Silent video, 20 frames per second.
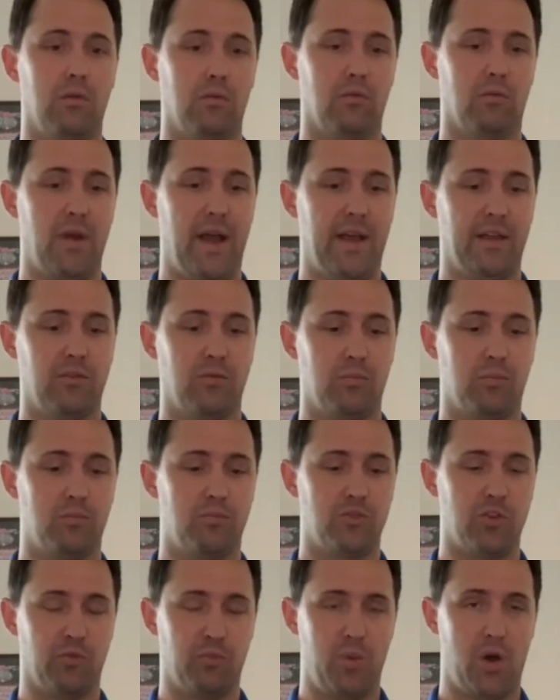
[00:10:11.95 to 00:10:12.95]
Rest,
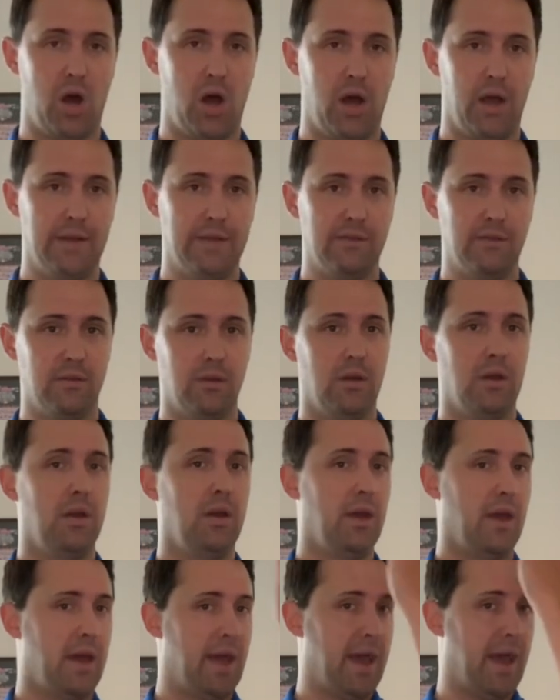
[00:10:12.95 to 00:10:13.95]
just pause,
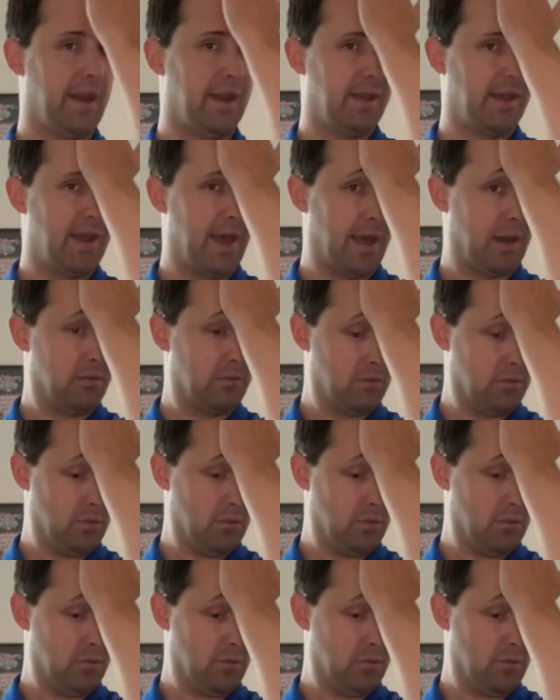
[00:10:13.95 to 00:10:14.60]
and again.